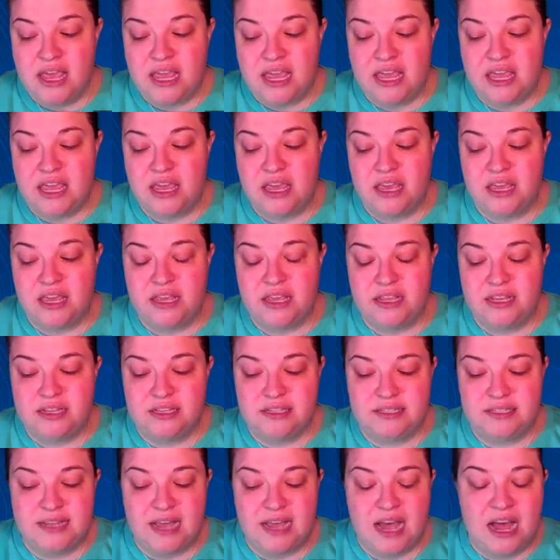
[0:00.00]

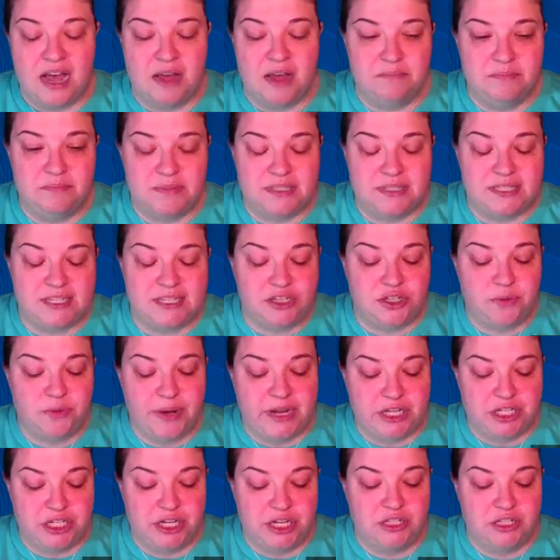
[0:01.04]
is
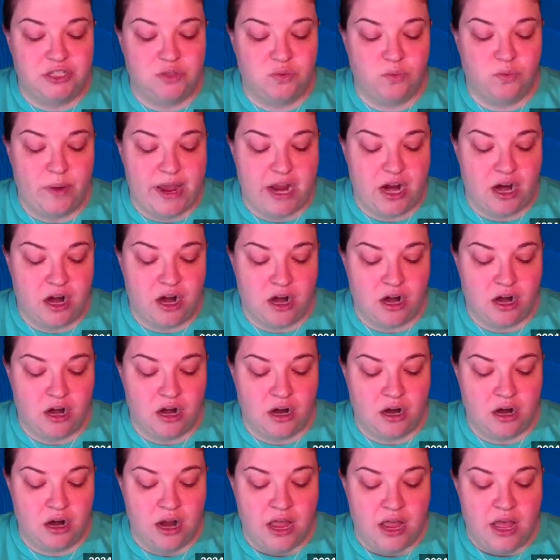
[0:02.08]
situations
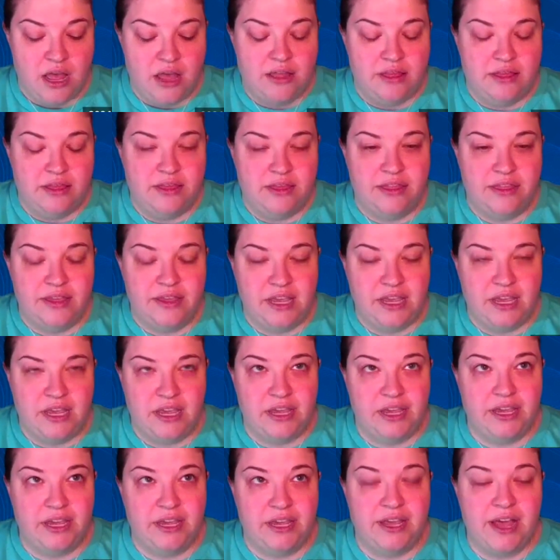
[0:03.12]
where
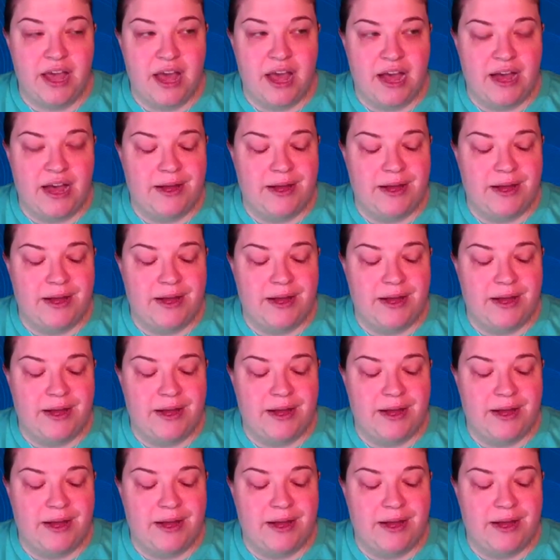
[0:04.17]
the